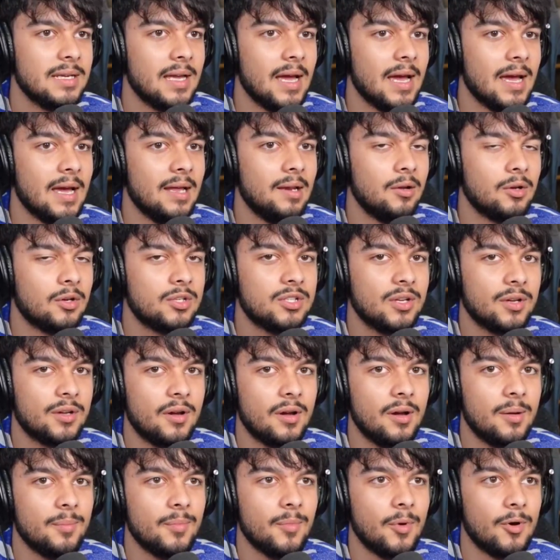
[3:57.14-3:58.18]
Yeah, it looks
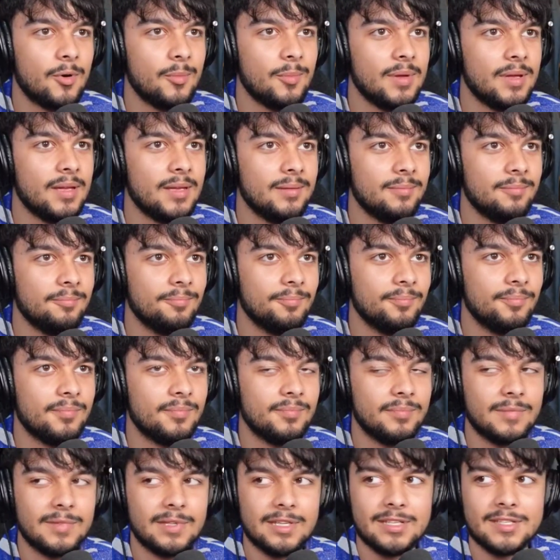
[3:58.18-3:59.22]
like I'm not gonna be
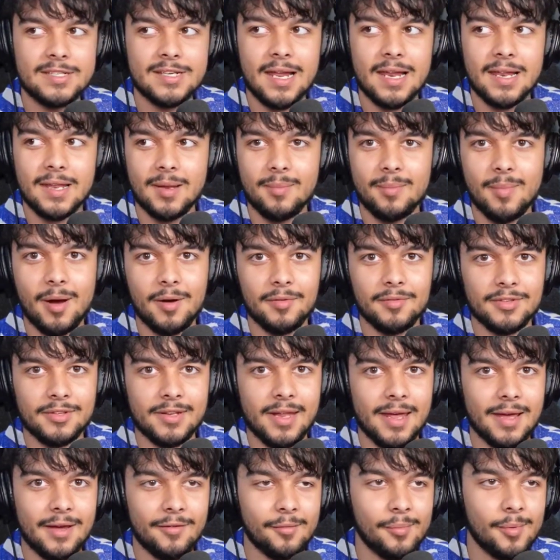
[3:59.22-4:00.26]
sailing a boat
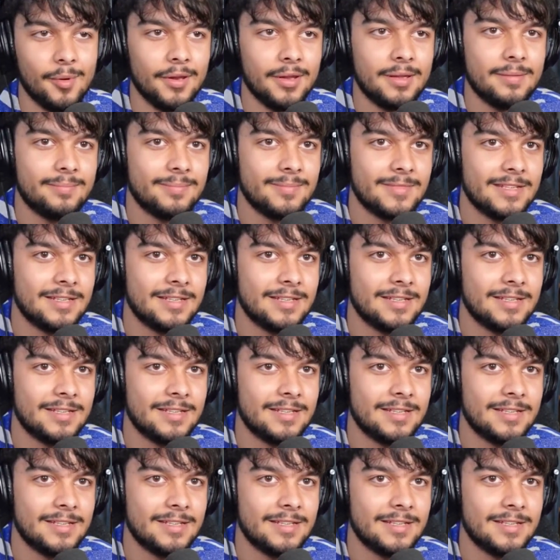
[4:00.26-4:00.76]
today. Everybody.